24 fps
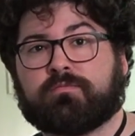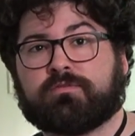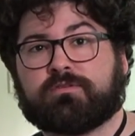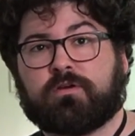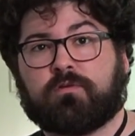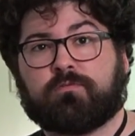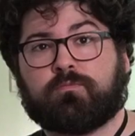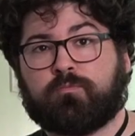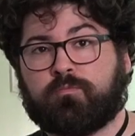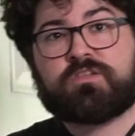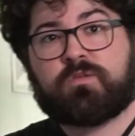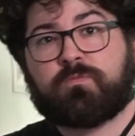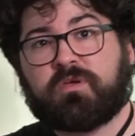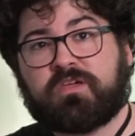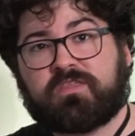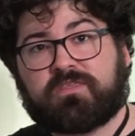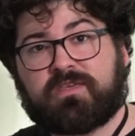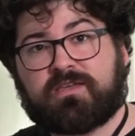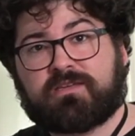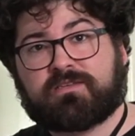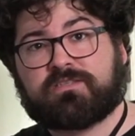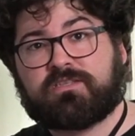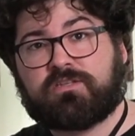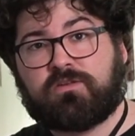So big
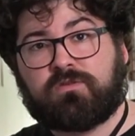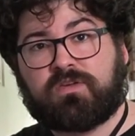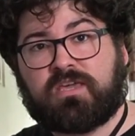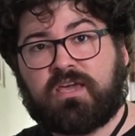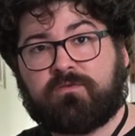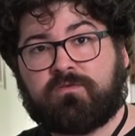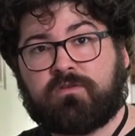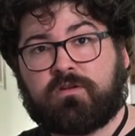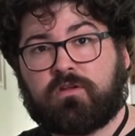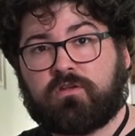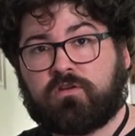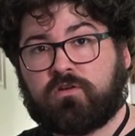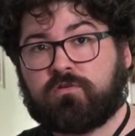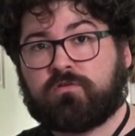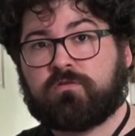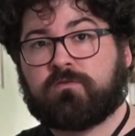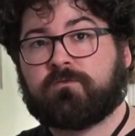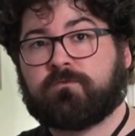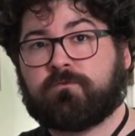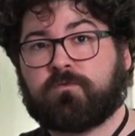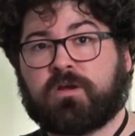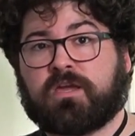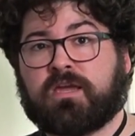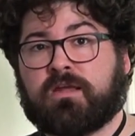thanks to you, Kevin. You're the
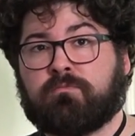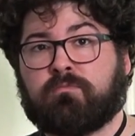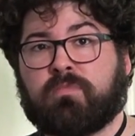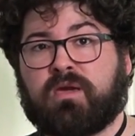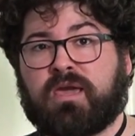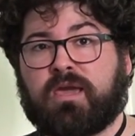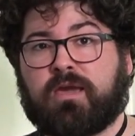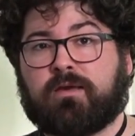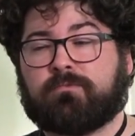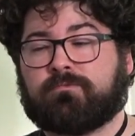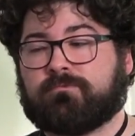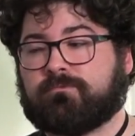freaking man.